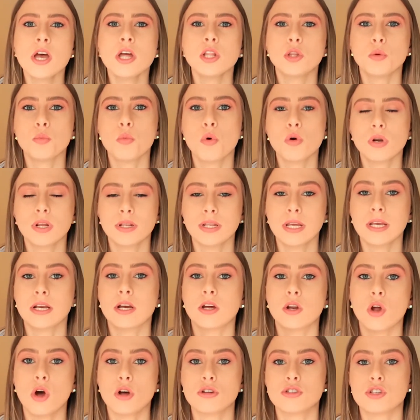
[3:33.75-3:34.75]
the more that they
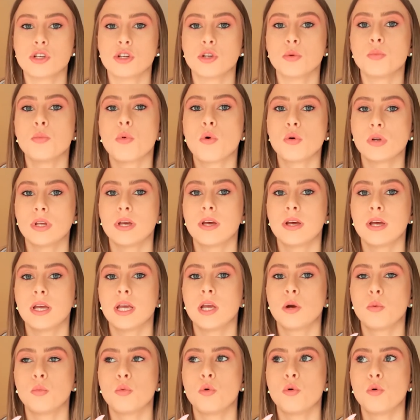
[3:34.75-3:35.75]
can answer, the more that
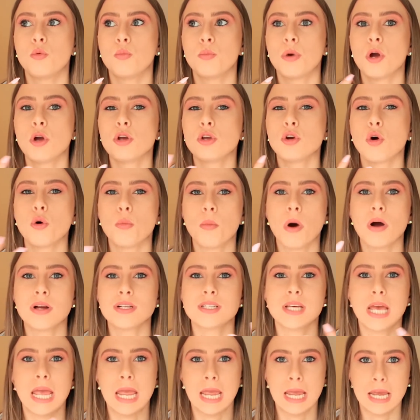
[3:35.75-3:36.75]
it will put your
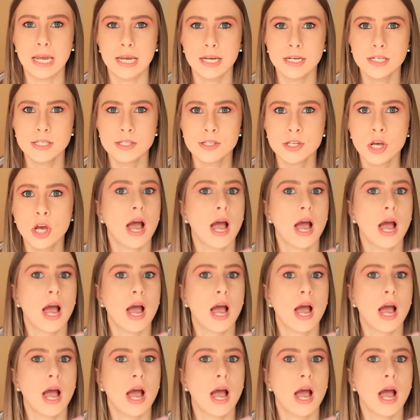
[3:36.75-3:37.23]
mind at ease.